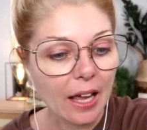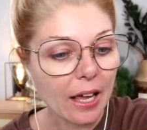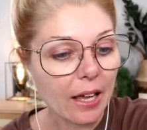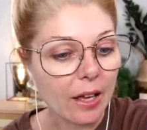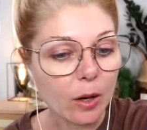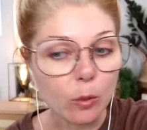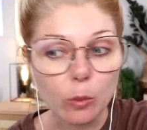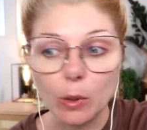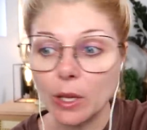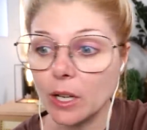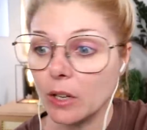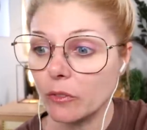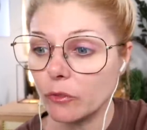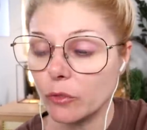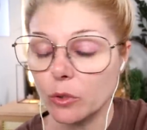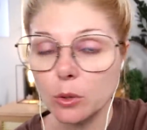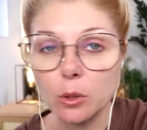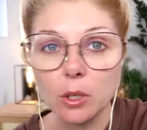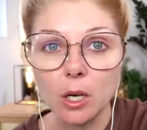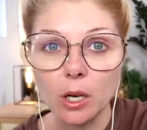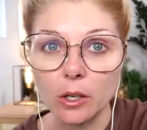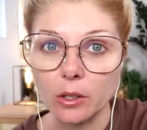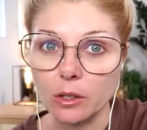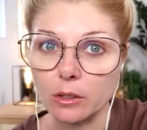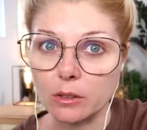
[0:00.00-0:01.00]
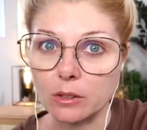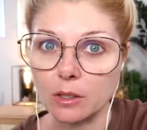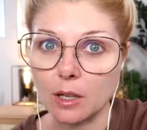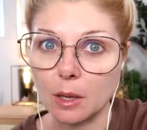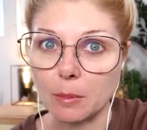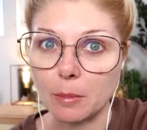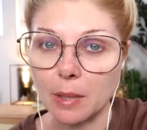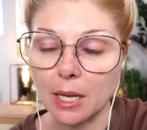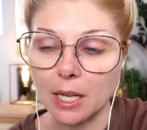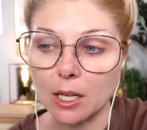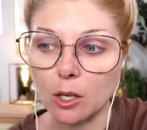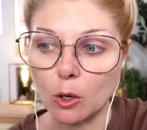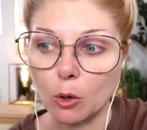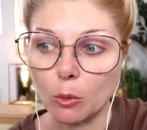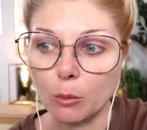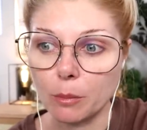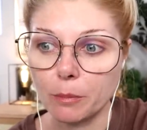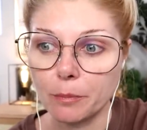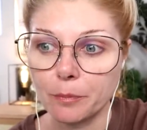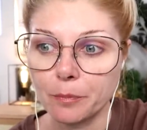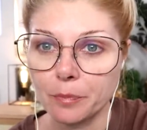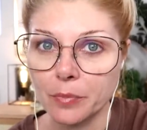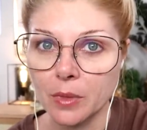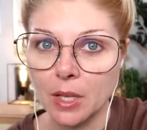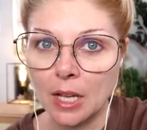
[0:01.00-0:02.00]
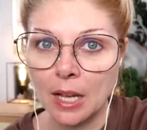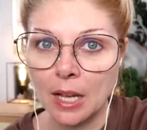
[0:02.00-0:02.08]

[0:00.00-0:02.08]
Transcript: waiting for Ricardo to come back home.